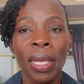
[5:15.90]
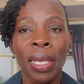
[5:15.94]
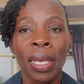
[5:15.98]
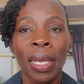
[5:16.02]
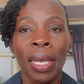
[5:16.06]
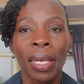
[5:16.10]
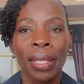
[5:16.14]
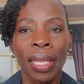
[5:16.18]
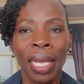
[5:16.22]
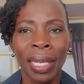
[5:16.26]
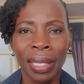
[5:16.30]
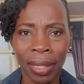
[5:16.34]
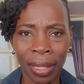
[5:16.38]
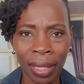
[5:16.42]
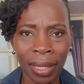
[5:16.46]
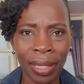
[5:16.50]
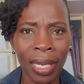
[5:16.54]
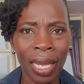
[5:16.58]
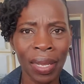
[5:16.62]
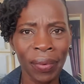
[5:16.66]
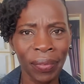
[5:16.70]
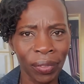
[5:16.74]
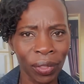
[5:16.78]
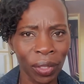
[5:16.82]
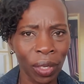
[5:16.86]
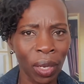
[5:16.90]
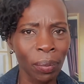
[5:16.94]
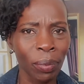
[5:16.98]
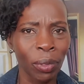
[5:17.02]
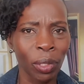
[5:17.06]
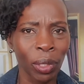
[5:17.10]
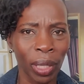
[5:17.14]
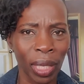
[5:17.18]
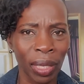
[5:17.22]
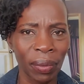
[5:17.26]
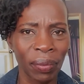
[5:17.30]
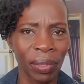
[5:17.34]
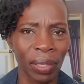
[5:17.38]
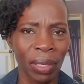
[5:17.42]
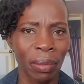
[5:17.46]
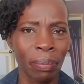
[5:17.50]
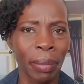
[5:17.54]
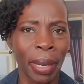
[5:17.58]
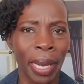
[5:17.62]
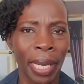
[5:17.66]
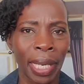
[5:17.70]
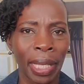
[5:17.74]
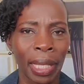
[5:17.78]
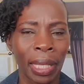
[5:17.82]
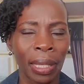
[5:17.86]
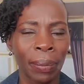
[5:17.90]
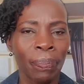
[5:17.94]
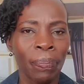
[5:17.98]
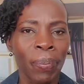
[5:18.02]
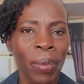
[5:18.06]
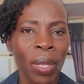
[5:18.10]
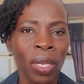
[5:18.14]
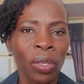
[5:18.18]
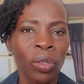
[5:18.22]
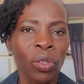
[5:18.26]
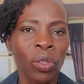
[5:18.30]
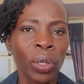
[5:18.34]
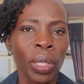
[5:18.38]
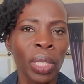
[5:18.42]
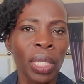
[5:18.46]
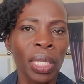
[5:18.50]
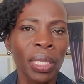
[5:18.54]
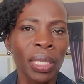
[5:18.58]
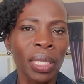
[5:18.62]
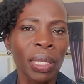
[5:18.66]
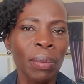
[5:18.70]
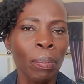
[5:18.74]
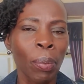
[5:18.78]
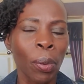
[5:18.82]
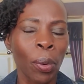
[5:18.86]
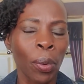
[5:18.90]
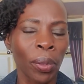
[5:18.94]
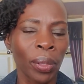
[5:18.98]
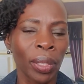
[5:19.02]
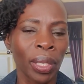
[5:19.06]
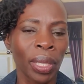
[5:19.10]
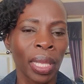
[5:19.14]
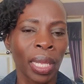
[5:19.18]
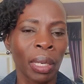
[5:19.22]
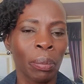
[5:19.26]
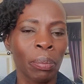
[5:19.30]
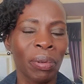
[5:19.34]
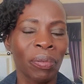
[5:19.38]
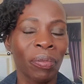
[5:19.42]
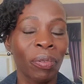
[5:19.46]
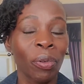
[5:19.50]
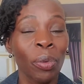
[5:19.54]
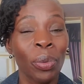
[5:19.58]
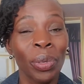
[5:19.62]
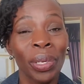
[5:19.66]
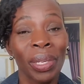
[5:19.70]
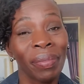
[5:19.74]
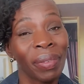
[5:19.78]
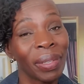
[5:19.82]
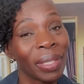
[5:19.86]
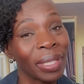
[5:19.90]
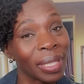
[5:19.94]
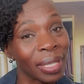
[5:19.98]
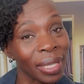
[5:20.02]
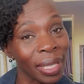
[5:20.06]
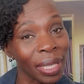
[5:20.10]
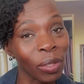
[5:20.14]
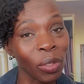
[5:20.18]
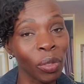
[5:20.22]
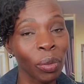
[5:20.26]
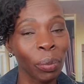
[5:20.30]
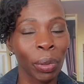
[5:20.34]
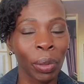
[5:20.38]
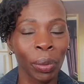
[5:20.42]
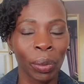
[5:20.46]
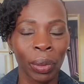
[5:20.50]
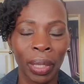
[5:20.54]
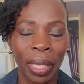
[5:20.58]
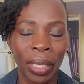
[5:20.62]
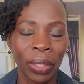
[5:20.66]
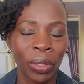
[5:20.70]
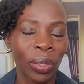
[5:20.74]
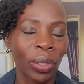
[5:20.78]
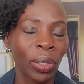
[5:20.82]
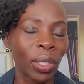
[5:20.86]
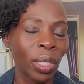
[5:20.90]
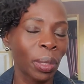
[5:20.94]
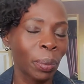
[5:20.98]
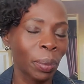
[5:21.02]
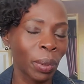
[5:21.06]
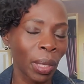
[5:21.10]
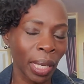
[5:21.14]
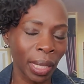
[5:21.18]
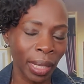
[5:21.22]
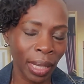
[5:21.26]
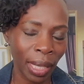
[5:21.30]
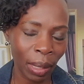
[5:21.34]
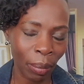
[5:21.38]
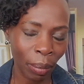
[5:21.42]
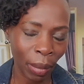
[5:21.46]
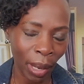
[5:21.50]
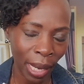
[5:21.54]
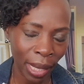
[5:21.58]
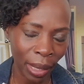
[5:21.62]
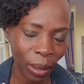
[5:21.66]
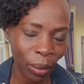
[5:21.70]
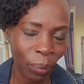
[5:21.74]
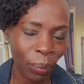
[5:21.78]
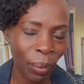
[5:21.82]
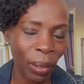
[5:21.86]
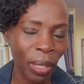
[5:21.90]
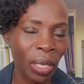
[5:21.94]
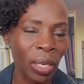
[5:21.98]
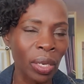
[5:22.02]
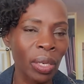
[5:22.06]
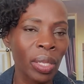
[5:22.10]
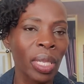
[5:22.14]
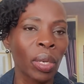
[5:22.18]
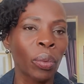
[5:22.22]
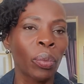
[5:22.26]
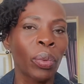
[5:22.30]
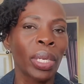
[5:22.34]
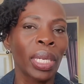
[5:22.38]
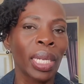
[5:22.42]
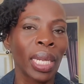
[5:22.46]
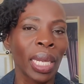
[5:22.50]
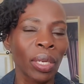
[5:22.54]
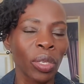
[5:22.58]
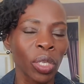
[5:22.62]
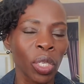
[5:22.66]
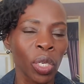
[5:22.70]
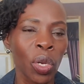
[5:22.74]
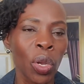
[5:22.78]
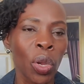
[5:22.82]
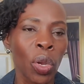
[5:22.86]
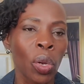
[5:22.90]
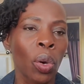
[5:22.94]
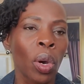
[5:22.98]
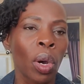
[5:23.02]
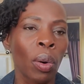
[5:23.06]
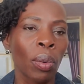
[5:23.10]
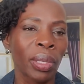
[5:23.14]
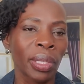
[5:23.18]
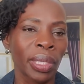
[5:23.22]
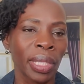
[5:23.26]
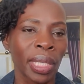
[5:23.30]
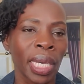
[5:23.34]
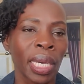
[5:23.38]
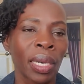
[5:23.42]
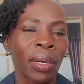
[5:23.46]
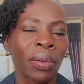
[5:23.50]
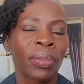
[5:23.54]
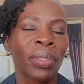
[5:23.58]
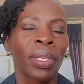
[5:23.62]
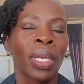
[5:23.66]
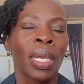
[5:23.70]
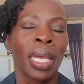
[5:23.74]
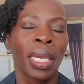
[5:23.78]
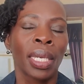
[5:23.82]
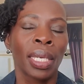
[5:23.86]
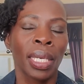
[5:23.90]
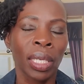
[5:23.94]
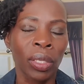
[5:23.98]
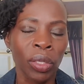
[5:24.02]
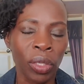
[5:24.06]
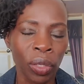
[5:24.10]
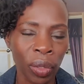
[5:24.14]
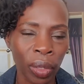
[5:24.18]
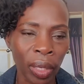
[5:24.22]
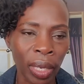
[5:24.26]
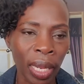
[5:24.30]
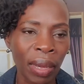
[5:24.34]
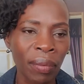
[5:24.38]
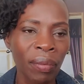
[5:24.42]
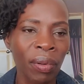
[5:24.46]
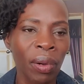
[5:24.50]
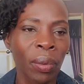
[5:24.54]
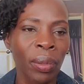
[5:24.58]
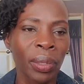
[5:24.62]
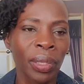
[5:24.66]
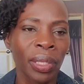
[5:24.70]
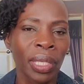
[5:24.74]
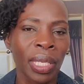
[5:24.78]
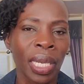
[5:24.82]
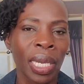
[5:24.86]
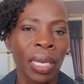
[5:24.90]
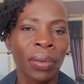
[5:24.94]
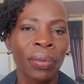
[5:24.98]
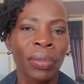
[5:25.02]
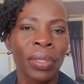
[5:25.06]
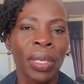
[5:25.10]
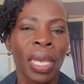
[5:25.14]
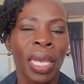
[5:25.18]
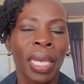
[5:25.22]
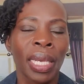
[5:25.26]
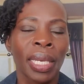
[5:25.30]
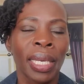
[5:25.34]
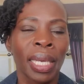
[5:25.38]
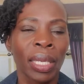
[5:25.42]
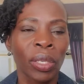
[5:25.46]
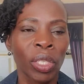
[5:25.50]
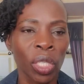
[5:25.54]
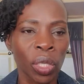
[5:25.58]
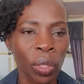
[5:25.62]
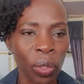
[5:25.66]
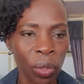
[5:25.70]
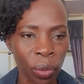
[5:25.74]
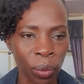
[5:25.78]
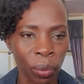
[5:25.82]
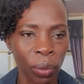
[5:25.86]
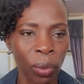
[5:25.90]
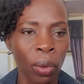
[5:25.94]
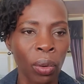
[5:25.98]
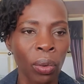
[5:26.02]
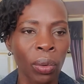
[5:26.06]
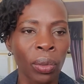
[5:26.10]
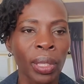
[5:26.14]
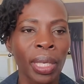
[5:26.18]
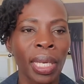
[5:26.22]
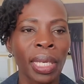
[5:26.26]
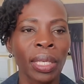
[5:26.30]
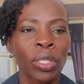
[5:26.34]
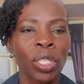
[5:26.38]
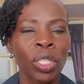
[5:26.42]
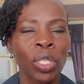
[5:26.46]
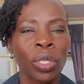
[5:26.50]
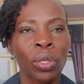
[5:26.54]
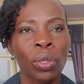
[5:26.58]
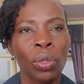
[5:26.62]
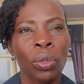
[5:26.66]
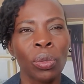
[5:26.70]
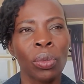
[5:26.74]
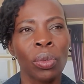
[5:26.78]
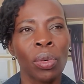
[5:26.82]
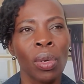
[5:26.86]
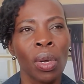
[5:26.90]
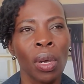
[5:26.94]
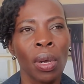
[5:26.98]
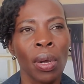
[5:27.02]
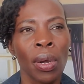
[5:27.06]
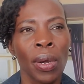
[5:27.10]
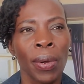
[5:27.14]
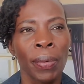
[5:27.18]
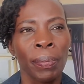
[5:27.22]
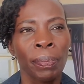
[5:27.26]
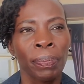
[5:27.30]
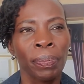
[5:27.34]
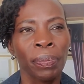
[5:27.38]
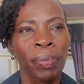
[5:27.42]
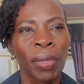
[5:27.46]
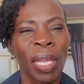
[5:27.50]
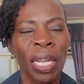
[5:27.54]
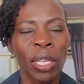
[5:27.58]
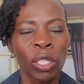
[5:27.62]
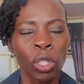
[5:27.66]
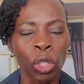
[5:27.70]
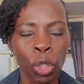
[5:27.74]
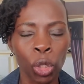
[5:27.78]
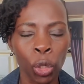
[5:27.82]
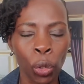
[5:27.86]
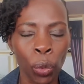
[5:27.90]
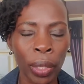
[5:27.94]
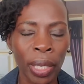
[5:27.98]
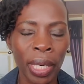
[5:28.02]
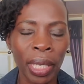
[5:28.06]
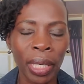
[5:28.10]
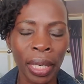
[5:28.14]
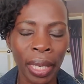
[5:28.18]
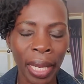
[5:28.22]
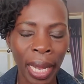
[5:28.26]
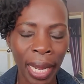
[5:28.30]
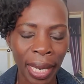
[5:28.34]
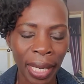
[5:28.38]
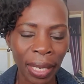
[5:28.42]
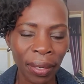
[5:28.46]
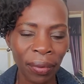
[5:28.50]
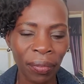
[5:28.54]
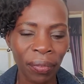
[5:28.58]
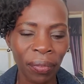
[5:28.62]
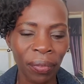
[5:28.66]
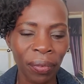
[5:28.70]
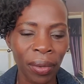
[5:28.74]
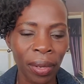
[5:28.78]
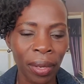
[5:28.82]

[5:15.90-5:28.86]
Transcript: That's a tough job to give somebody. So it is important that before we even seek to be relationships, again, my opinion, that we get to know ourselves, get to love ourselves, get to grow, get to enjoy life